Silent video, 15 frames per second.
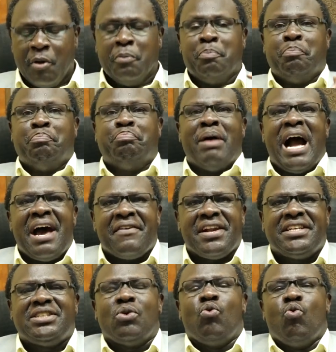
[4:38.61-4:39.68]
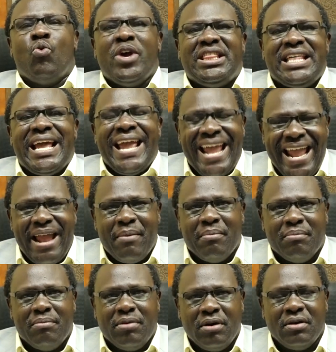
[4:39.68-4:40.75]
buried with
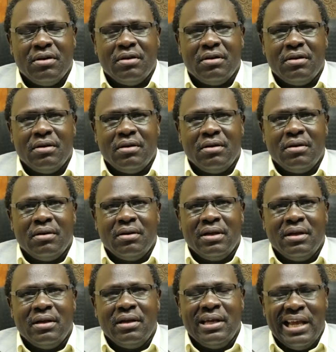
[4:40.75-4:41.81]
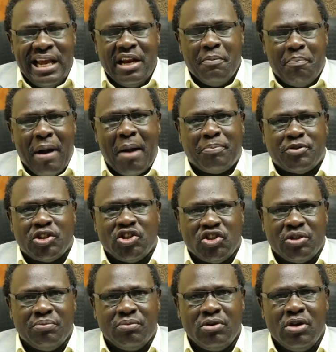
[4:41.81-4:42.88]
him in
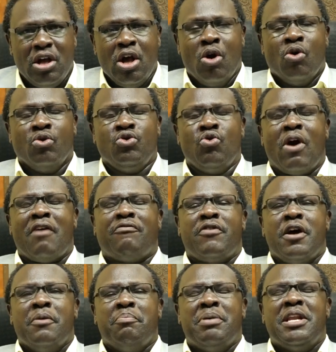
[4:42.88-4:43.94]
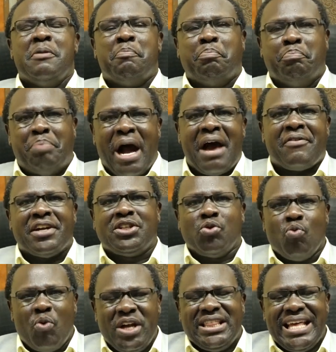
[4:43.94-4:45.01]
baptism. You have been buried
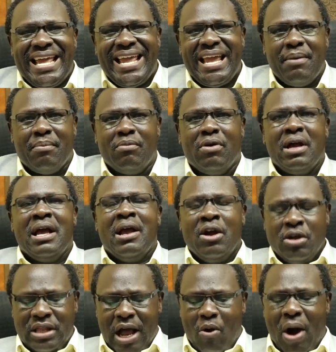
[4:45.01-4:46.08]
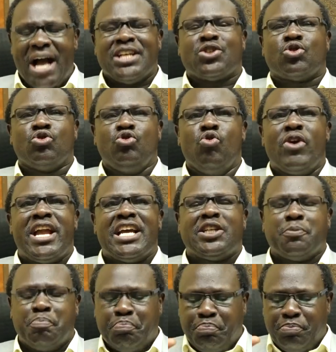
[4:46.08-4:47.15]
with him. Now, as you
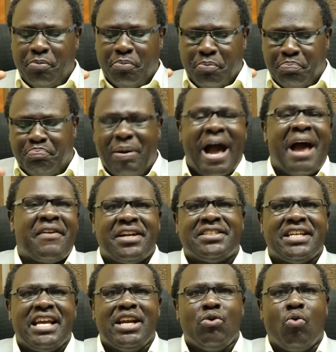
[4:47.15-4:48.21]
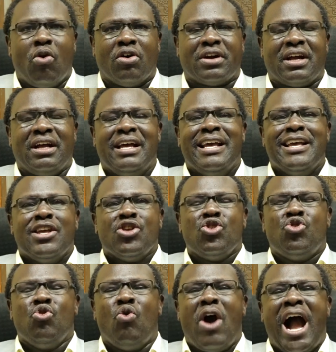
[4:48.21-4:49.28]
get buried in water,
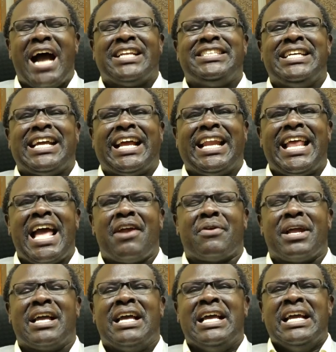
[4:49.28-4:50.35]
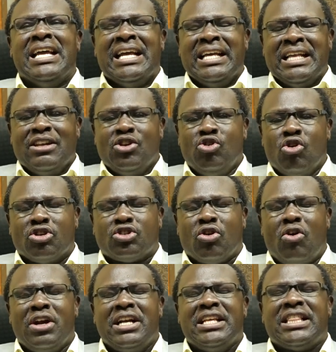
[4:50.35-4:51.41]
you are declaring not
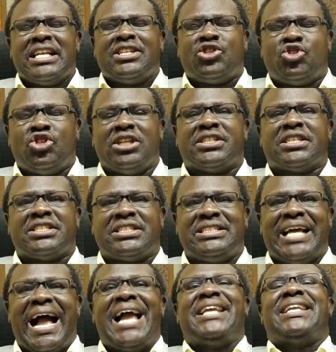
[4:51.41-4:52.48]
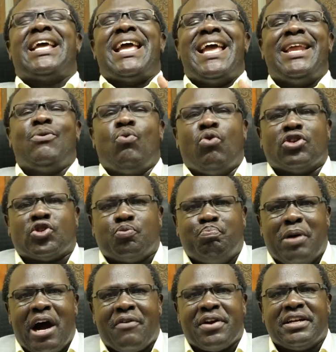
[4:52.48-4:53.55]
only that Jesus died and was
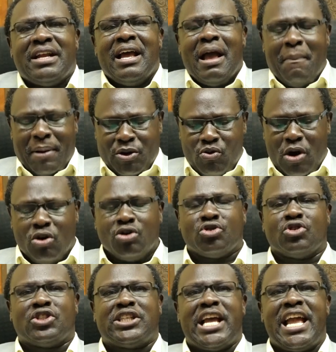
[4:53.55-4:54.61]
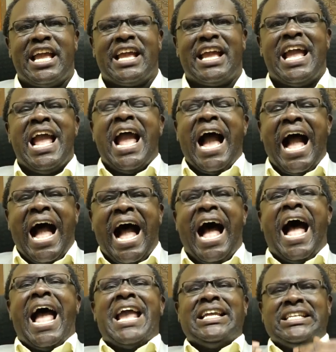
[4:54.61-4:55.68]
buried, but you are also saying,
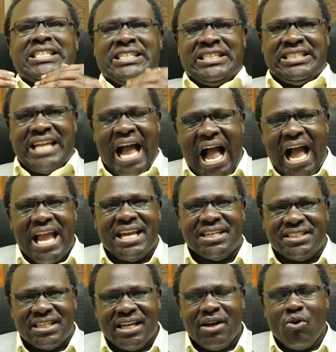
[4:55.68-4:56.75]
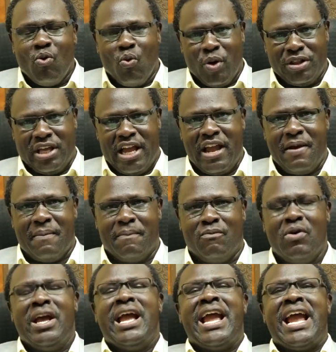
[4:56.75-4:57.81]
I died with
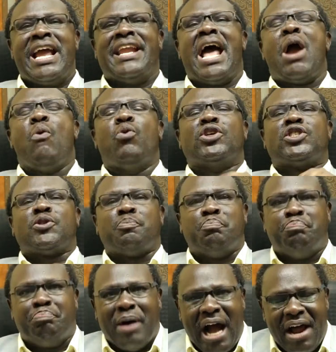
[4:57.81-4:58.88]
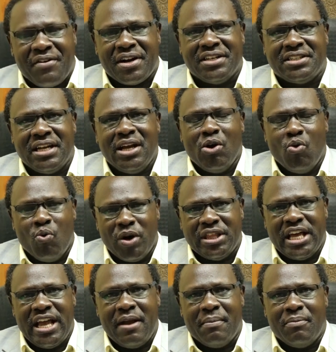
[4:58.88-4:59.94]
him and I was buried
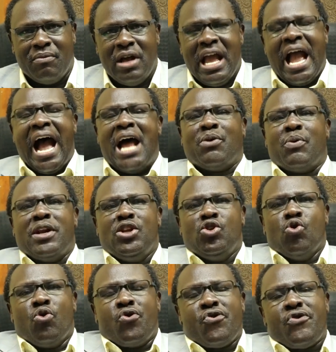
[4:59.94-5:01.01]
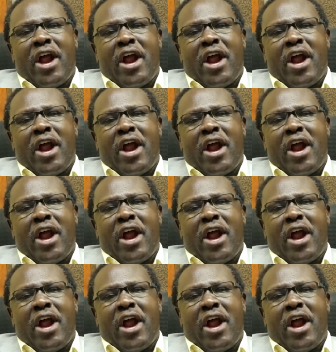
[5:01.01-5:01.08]
with him. And when you,